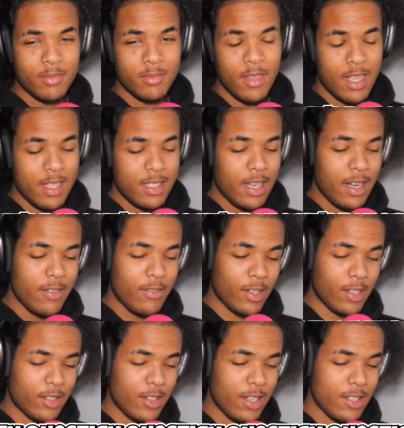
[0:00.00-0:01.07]
That's not even a
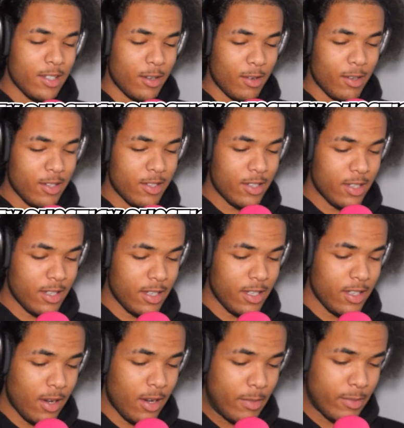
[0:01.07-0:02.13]
crazy question.
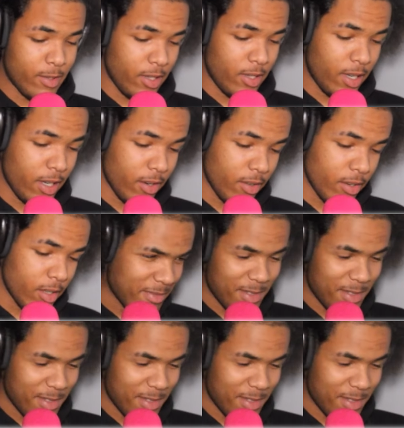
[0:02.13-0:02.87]
I'm just curious.